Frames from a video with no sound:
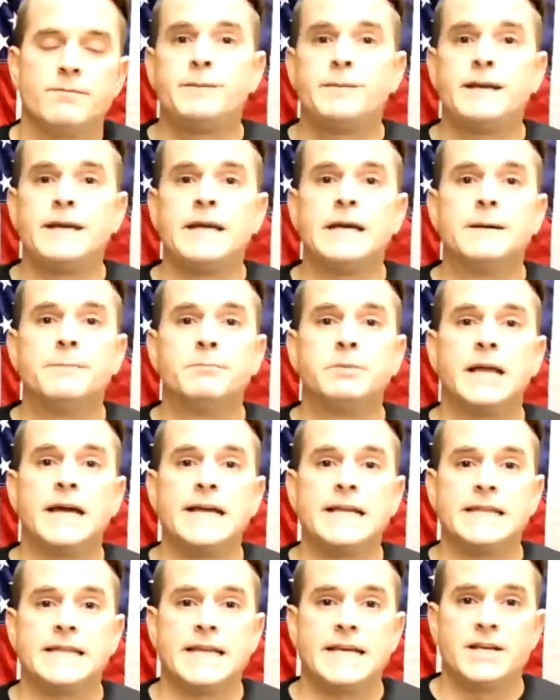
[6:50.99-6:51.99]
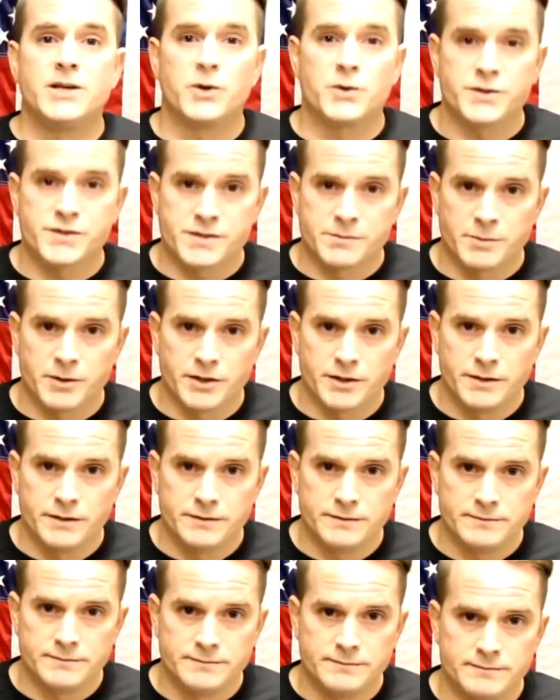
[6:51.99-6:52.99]
The apparent speed, though, of the
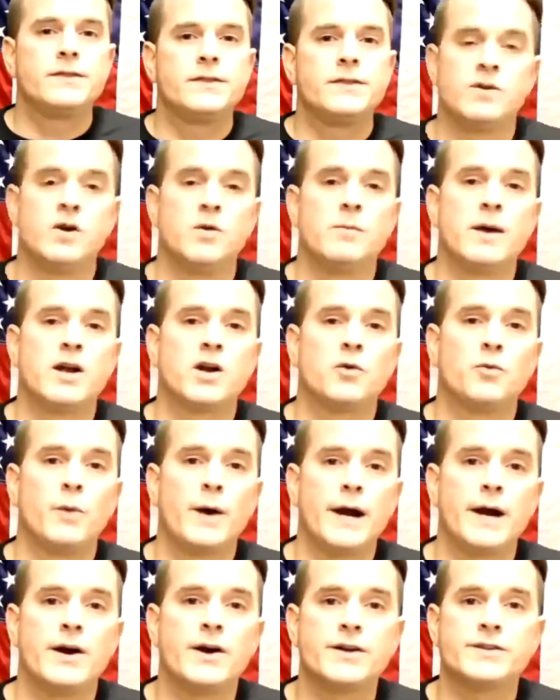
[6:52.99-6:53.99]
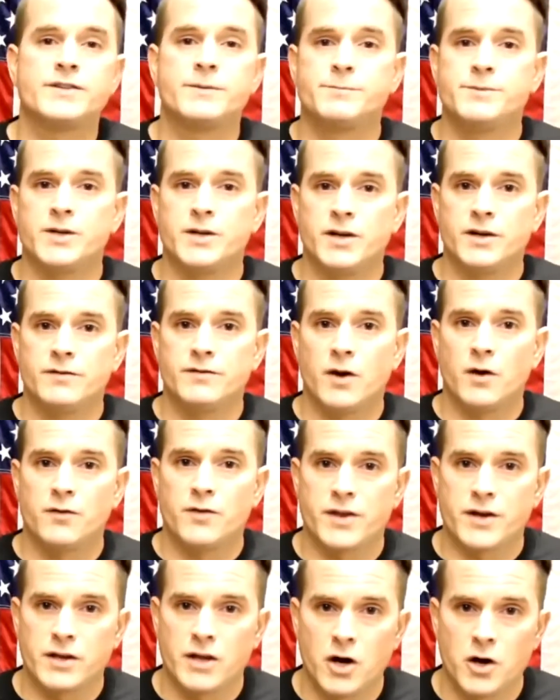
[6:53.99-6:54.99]
sun across the sky is the
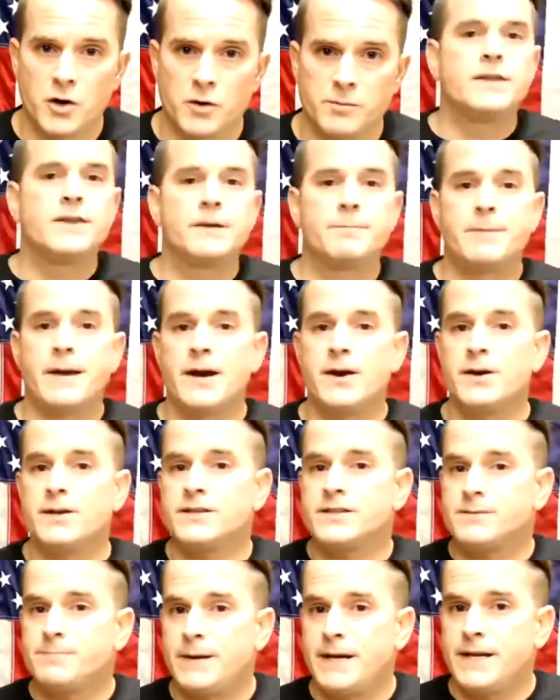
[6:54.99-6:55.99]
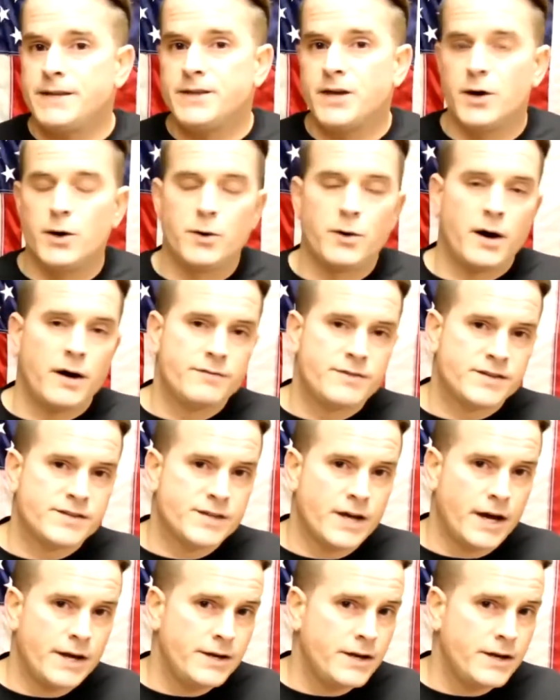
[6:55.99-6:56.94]
same, no matter where it's observed over the